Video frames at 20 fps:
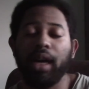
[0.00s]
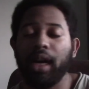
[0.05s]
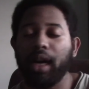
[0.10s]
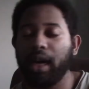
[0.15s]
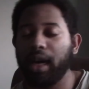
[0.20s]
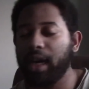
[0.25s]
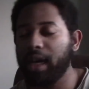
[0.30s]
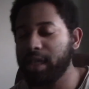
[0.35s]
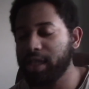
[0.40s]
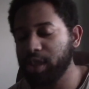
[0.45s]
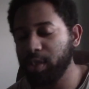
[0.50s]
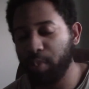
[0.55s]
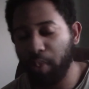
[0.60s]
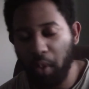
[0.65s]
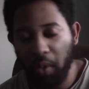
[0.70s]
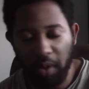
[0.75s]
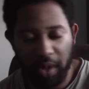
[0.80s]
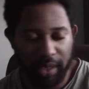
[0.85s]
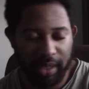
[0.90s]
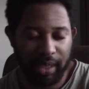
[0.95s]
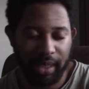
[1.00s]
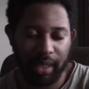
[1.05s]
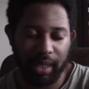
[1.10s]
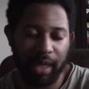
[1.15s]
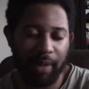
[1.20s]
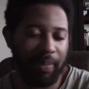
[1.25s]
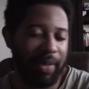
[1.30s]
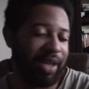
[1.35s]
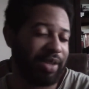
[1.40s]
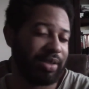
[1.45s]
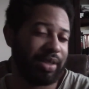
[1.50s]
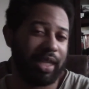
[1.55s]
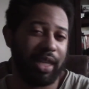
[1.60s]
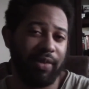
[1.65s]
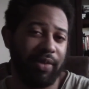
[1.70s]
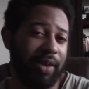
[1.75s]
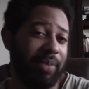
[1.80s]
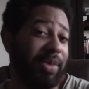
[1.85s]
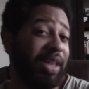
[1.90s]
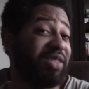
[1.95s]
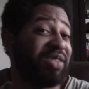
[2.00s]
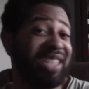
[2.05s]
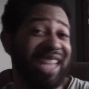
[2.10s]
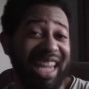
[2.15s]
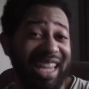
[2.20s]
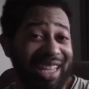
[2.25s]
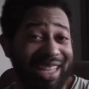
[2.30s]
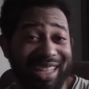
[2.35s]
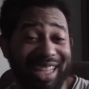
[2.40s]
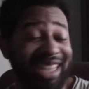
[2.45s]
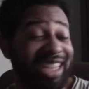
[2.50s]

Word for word: uh, support that males give them they'll take it